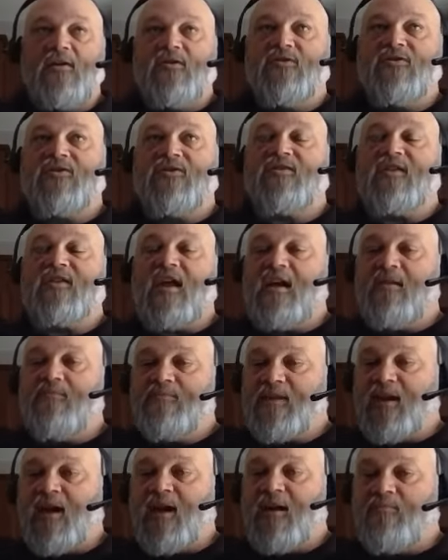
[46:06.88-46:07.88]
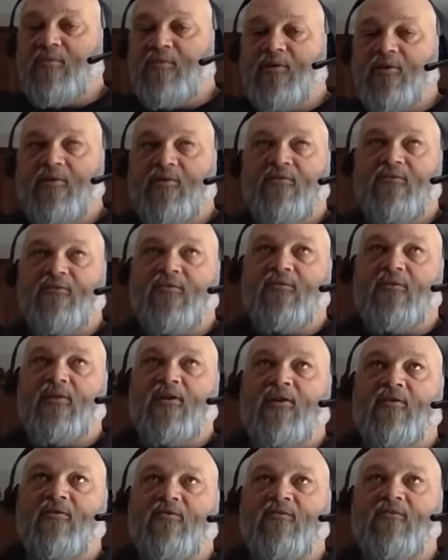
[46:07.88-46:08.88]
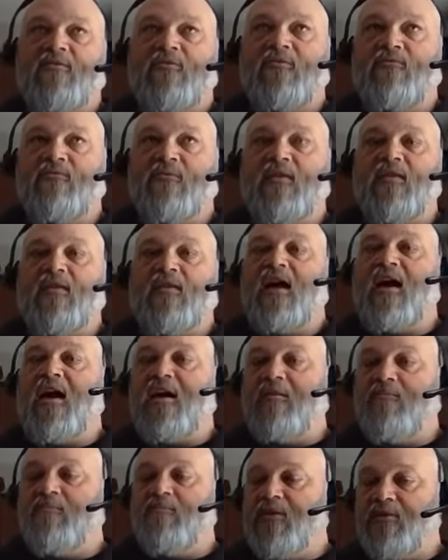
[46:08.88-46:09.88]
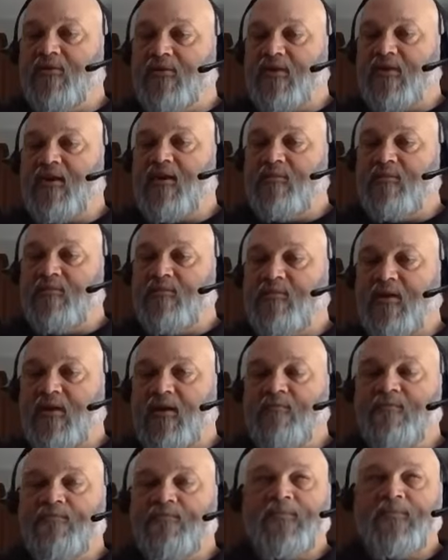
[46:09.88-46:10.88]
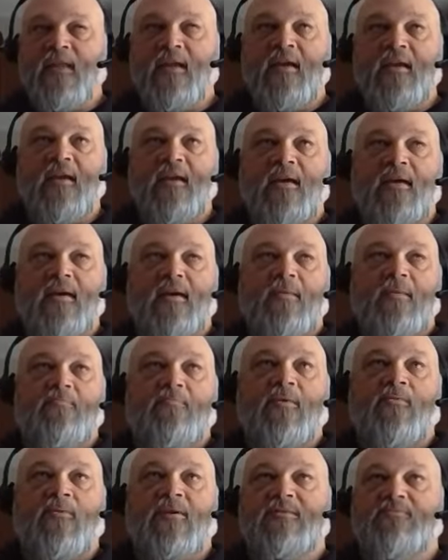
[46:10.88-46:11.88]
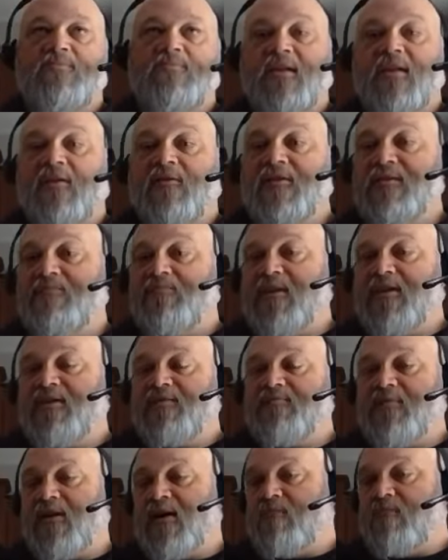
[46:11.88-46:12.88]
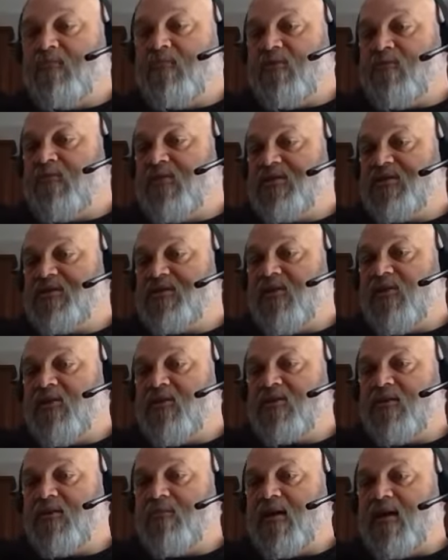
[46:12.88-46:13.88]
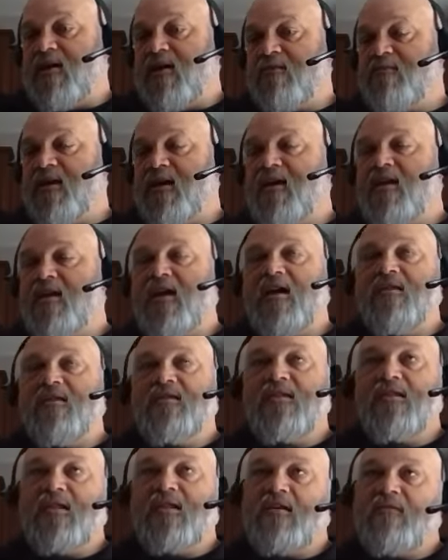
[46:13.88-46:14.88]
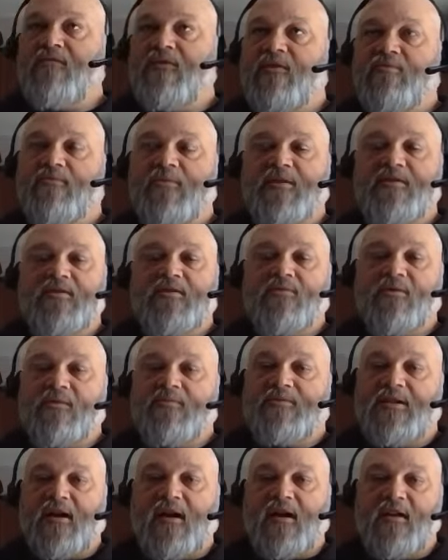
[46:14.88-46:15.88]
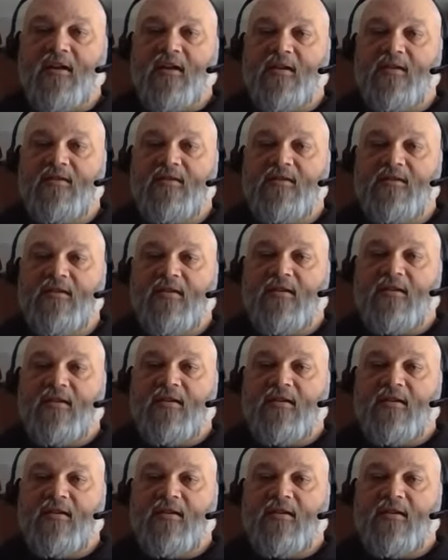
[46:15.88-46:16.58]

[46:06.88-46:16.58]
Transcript: Same type of, of reliability, right? But what's Benelli's biggest problem? What we just talked about. Man, I love their pistol grip shotguns,